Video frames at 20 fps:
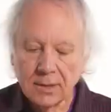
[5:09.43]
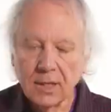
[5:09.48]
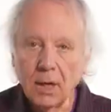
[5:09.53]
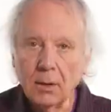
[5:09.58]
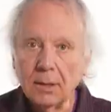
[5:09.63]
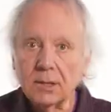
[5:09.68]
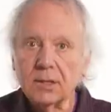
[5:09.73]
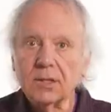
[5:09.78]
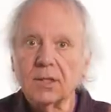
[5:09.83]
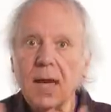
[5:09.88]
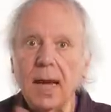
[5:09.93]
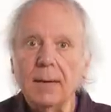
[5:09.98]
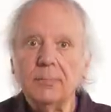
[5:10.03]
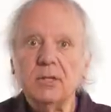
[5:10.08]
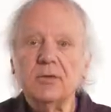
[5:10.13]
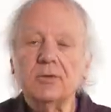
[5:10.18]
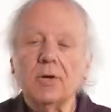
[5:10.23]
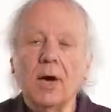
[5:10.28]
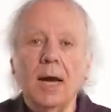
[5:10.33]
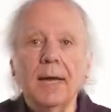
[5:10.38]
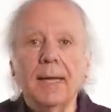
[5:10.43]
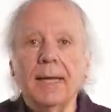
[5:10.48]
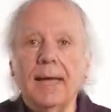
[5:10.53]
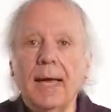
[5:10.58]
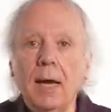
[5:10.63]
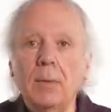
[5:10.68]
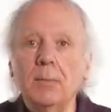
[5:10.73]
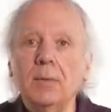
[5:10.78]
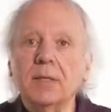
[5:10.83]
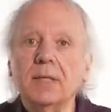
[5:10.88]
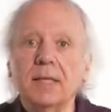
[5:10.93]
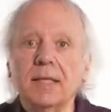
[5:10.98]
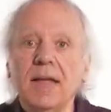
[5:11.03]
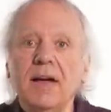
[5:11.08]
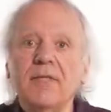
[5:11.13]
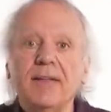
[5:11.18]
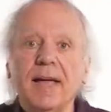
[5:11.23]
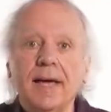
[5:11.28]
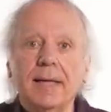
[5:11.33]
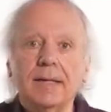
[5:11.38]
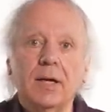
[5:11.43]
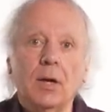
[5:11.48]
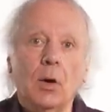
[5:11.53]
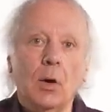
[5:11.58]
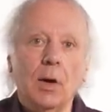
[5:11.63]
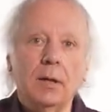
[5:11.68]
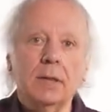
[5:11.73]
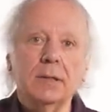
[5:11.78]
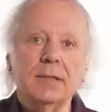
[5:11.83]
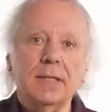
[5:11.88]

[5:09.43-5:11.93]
So it's time to try again with the left-handed oil